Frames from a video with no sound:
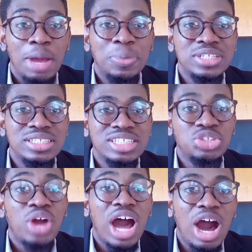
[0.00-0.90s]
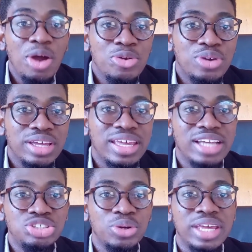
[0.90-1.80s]
a presentation how you can
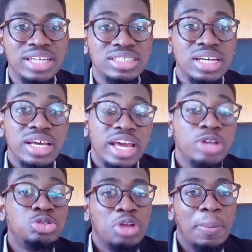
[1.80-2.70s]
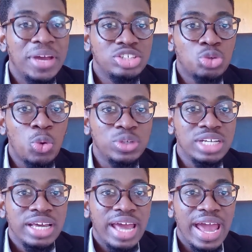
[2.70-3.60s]
get your kids into the best schools?